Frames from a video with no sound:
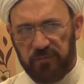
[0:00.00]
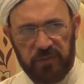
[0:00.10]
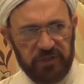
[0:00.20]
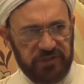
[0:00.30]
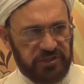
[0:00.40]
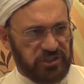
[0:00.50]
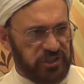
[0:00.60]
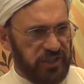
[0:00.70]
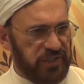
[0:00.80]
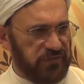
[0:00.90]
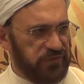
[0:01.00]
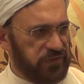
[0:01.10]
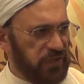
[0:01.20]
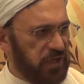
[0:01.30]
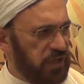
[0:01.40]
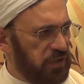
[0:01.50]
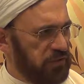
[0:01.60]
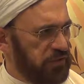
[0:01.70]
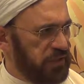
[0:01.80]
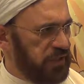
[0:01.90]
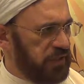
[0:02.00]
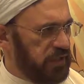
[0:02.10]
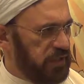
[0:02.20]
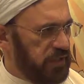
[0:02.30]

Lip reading: but it's shared with all the